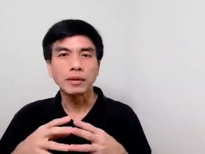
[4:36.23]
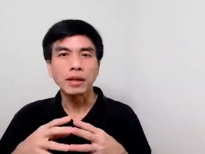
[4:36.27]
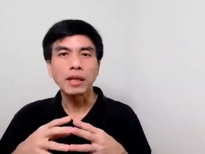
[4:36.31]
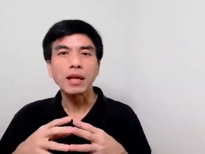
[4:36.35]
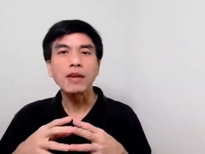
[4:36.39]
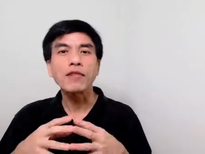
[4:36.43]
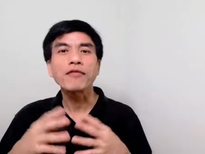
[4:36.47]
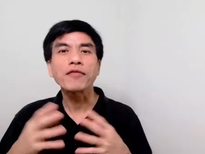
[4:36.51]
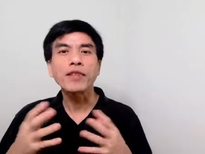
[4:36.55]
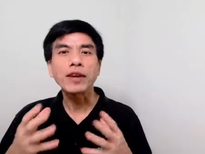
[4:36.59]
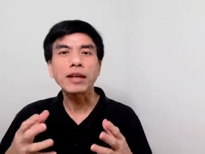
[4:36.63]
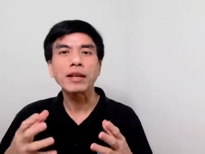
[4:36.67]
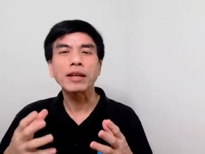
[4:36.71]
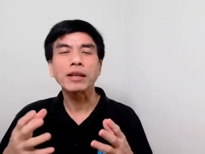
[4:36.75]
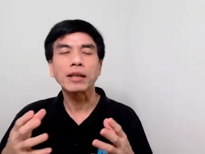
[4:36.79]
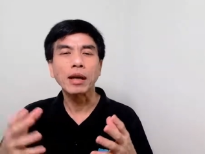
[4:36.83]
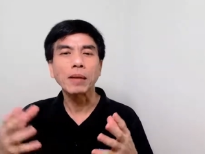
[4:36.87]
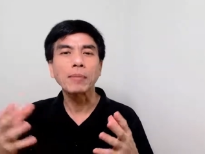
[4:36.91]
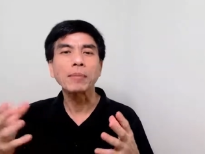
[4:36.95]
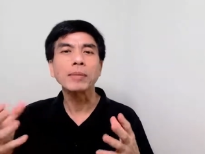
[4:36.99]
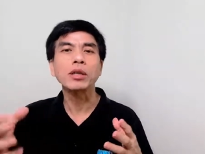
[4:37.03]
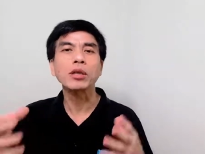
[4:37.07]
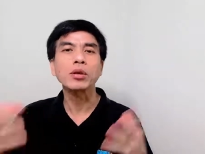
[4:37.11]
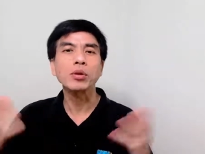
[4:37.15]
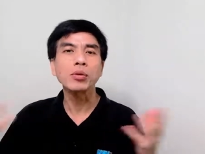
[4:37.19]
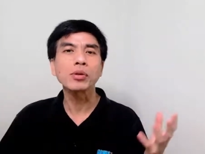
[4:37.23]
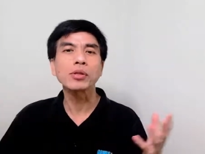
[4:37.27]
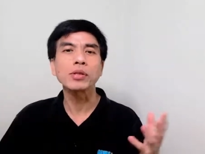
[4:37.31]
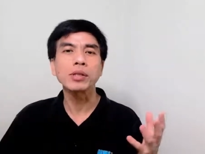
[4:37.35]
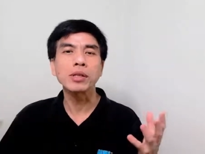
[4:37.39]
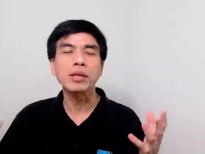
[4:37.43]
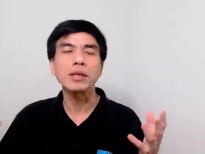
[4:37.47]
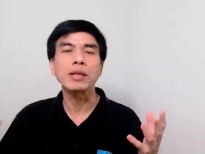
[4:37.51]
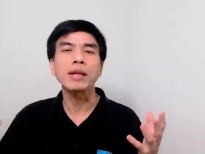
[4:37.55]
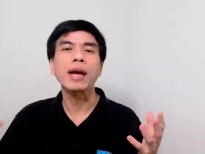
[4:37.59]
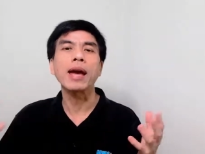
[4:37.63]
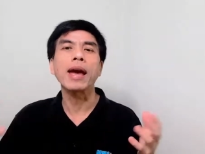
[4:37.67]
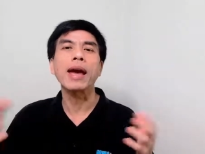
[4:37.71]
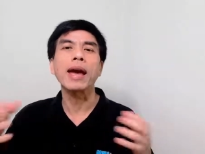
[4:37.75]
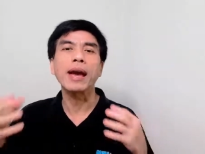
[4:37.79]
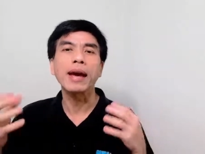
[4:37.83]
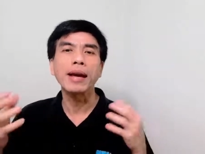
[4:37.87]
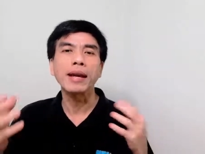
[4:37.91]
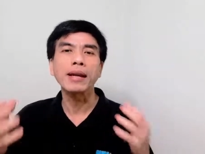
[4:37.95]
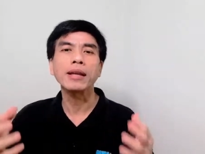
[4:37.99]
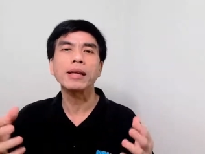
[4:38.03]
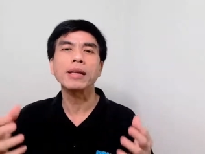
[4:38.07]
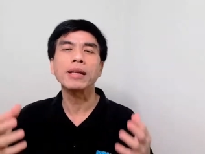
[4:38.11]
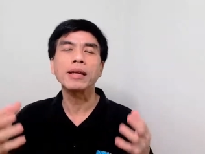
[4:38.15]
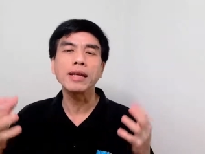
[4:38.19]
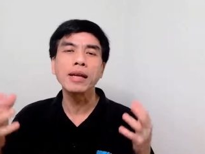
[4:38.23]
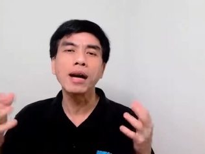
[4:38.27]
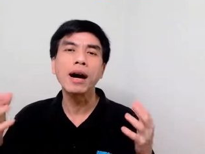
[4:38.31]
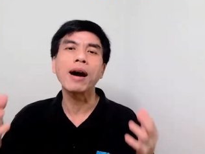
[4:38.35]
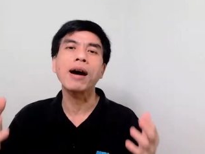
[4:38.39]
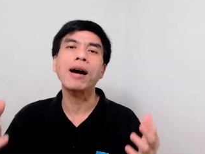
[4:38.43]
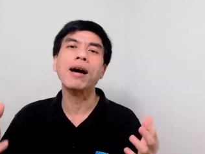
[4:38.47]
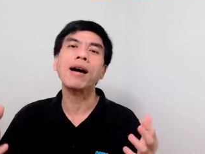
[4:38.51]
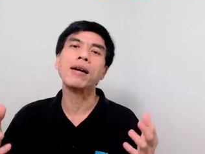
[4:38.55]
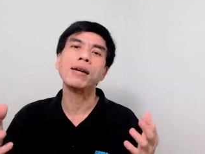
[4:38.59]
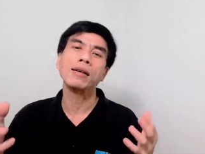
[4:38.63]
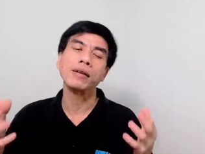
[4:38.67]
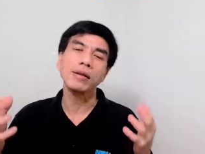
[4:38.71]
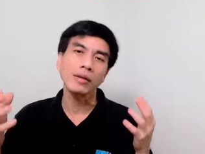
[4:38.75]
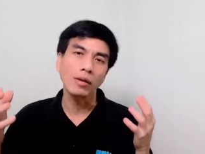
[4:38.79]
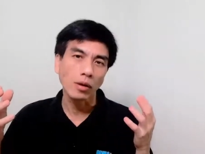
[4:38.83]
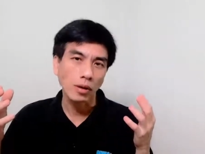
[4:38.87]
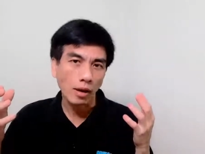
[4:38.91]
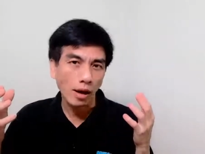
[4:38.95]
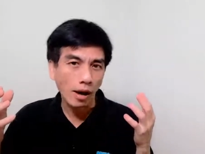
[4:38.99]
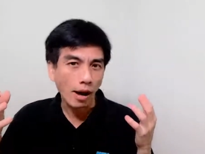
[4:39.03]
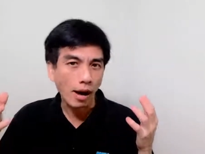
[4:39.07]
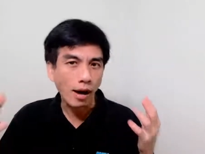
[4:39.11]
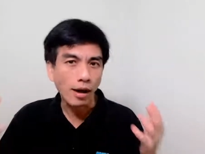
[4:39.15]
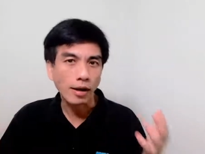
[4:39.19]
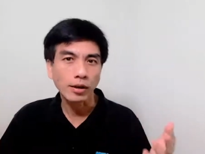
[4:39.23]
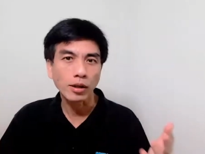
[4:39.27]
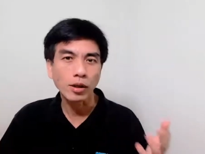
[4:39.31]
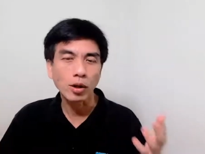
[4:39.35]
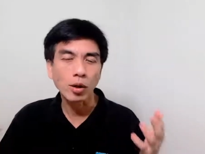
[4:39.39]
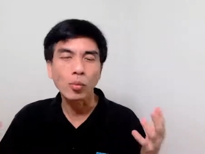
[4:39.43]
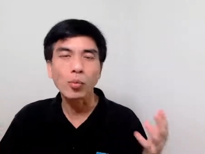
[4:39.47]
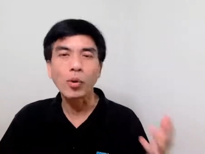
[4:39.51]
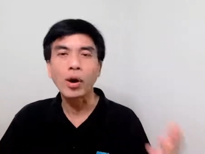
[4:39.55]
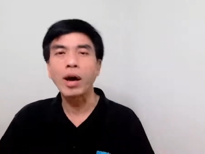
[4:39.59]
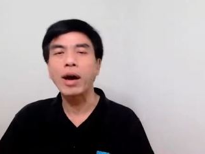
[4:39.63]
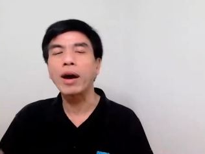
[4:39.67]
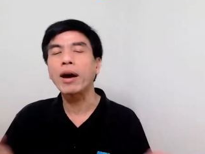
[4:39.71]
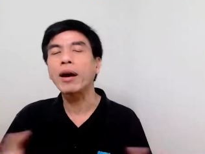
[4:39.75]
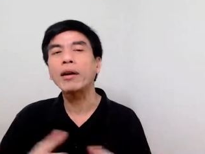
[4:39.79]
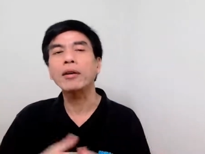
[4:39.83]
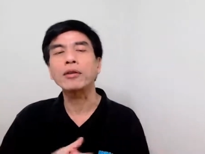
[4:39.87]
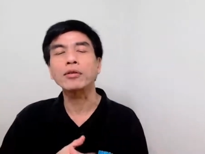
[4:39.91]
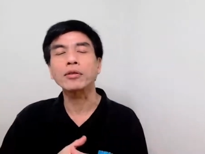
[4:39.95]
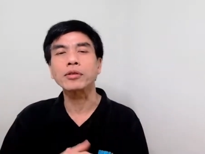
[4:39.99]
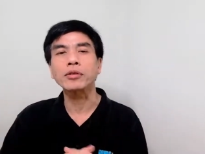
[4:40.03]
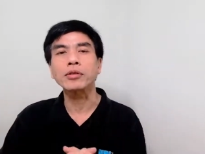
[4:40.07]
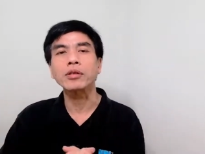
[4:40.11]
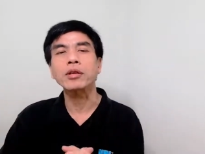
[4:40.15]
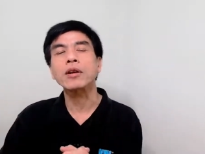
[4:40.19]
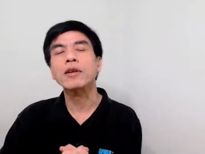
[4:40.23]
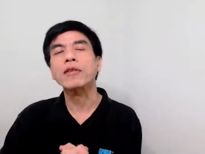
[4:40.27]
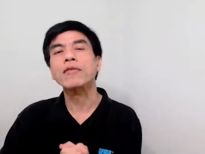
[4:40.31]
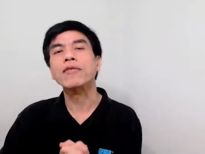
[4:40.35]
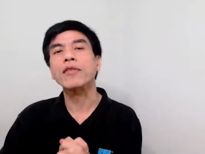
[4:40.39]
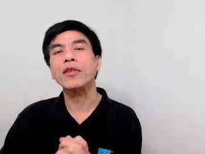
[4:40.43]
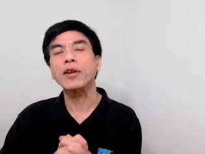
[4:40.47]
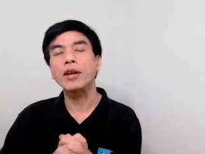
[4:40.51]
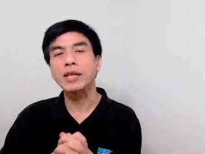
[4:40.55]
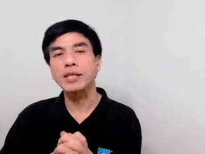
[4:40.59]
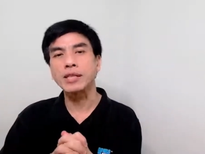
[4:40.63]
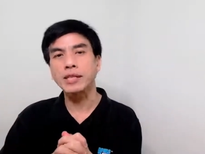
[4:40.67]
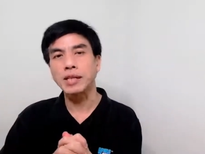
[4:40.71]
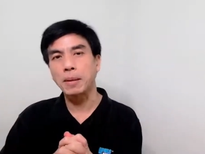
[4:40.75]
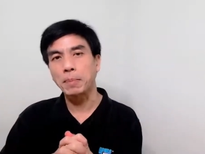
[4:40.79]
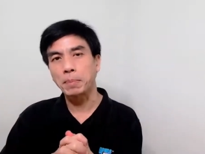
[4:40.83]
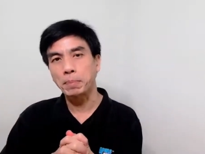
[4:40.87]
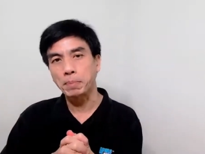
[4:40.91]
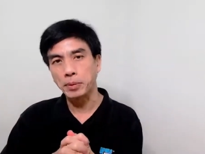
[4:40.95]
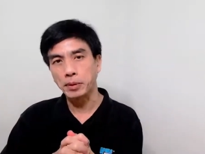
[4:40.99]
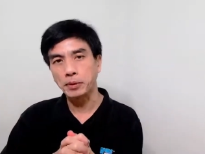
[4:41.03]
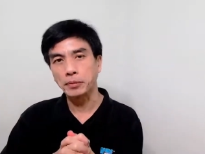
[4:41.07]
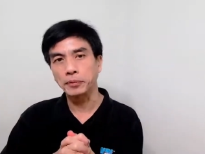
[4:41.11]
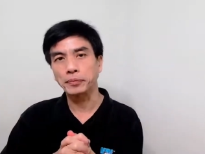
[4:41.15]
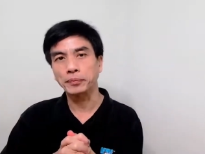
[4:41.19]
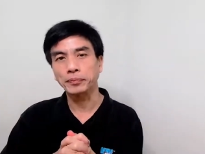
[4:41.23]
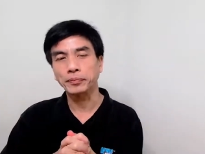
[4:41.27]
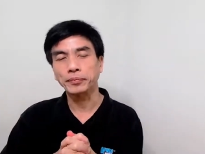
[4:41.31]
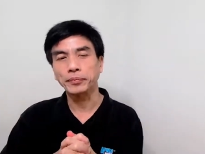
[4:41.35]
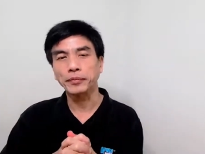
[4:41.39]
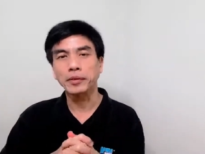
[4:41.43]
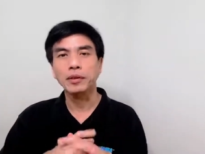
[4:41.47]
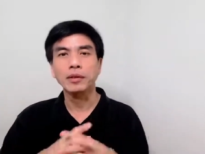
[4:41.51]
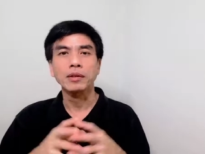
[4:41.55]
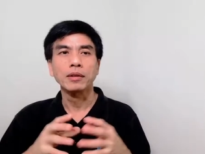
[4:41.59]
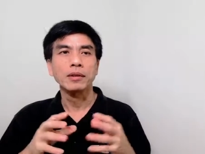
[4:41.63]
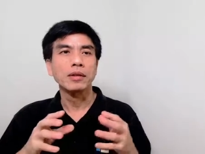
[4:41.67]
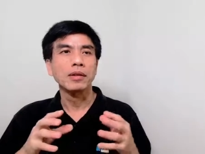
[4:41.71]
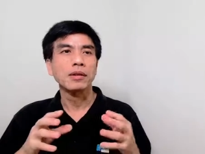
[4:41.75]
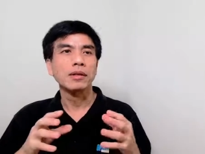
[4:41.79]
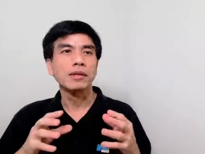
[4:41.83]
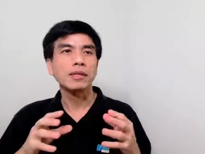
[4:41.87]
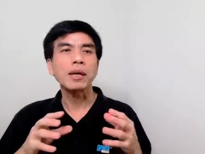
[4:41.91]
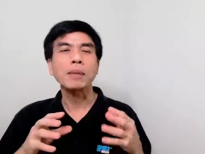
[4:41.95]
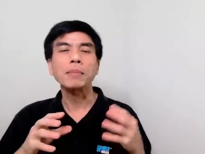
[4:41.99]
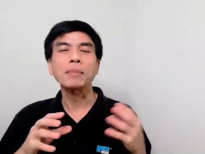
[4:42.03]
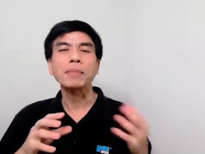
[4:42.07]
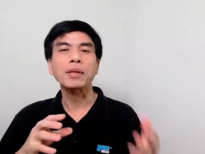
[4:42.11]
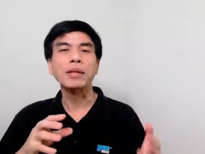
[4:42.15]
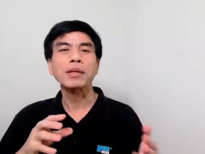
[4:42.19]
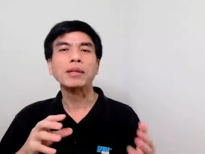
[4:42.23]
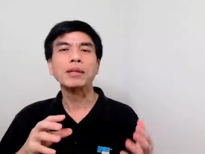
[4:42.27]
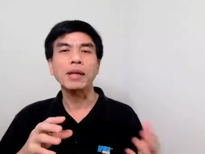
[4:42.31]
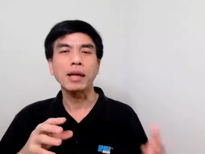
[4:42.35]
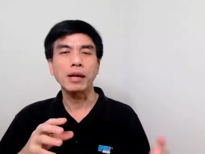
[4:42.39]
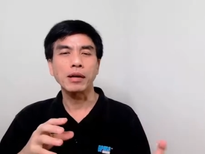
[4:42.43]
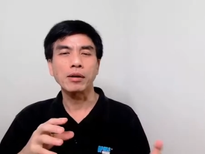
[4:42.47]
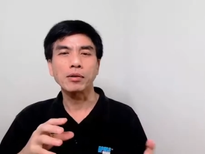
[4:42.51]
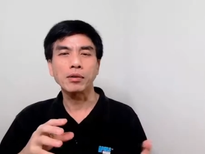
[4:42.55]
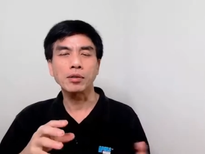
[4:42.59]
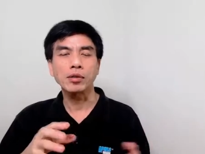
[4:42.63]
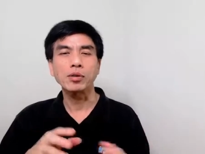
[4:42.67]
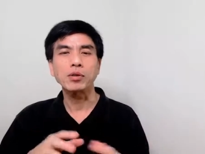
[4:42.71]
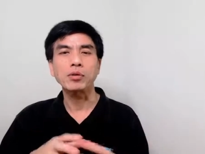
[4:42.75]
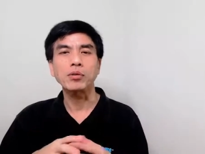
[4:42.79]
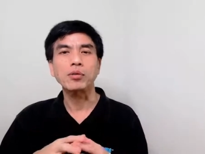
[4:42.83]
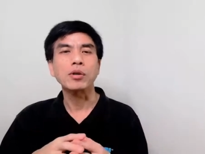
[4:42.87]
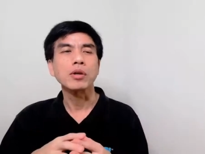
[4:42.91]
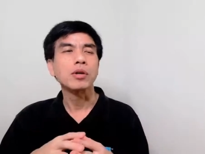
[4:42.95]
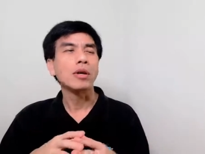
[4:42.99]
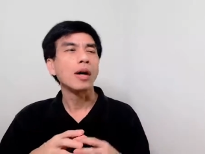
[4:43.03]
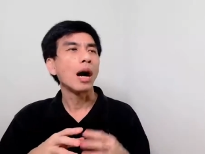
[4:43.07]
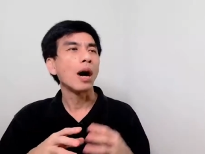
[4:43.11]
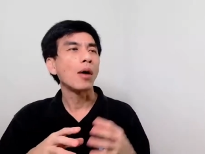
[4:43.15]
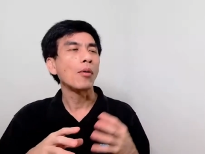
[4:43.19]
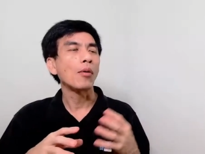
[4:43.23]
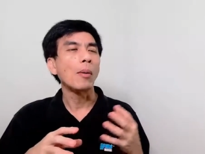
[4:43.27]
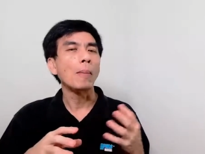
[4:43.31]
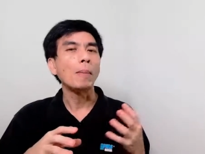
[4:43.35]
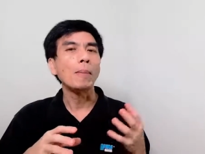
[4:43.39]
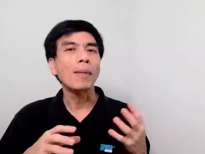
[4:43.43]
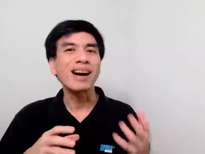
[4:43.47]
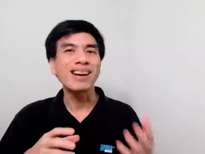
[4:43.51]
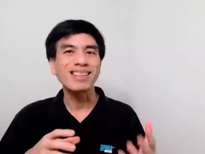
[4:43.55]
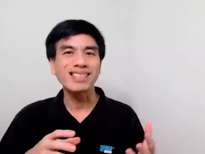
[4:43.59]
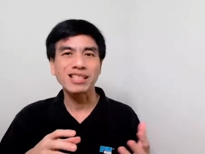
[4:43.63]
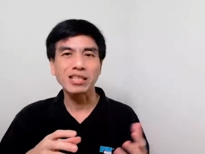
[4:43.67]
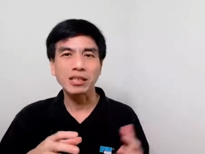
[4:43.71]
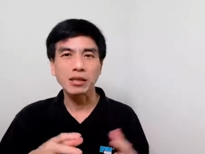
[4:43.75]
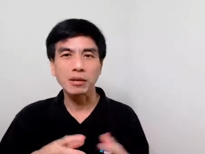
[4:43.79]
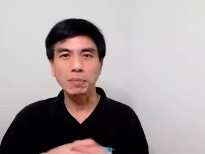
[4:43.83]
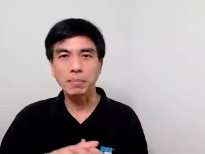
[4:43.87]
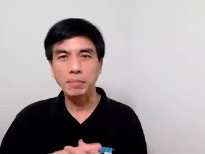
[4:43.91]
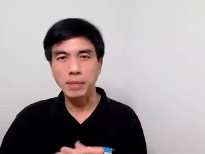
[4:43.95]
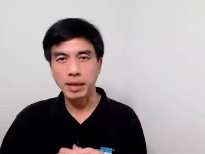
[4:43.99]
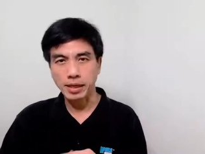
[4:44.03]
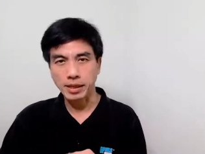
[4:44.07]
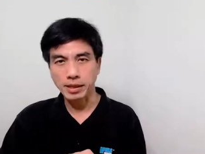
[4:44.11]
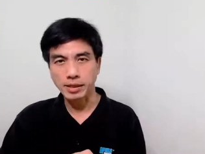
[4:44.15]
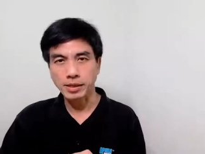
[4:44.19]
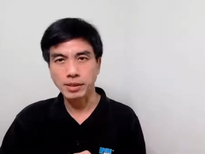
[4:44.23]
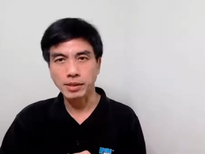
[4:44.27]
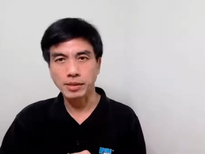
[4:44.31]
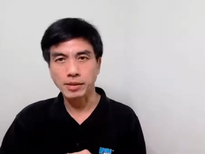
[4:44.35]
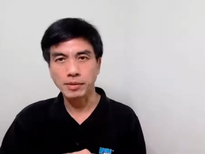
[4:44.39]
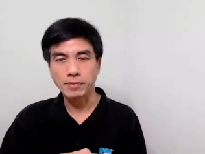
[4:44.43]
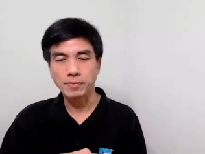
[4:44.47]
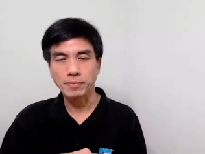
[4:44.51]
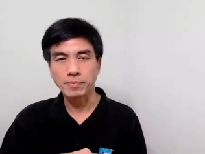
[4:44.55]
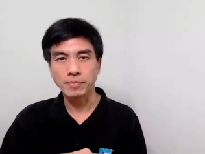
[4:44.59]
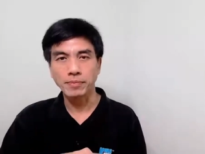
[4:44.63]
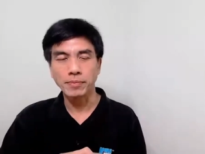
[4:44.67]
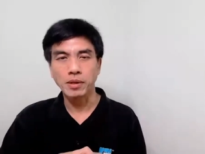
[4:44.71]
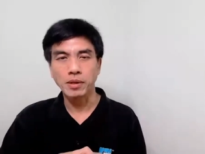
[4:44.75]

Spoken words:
In fact, it can be used in any other where else. For example, somebody tells you our muscle mass